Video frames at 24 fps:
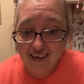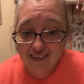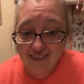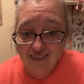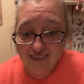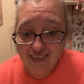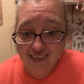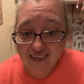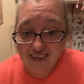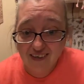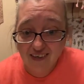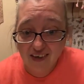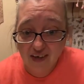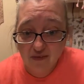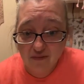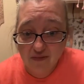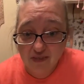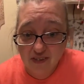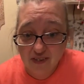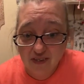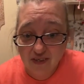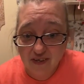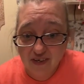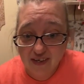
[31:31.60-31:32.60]
Oh no,
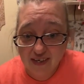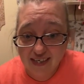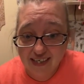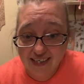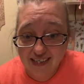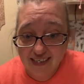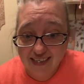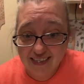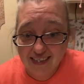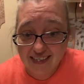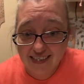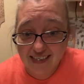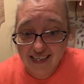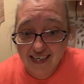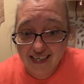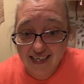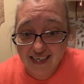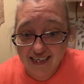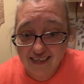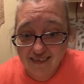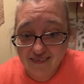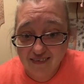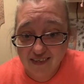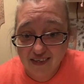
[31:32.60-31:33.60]
I'm sorry. Did they
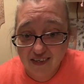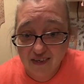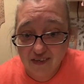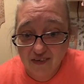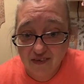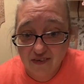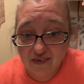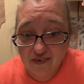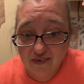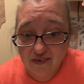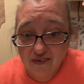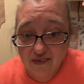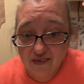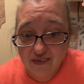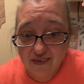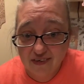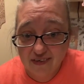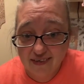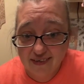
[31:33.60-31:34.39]
give you...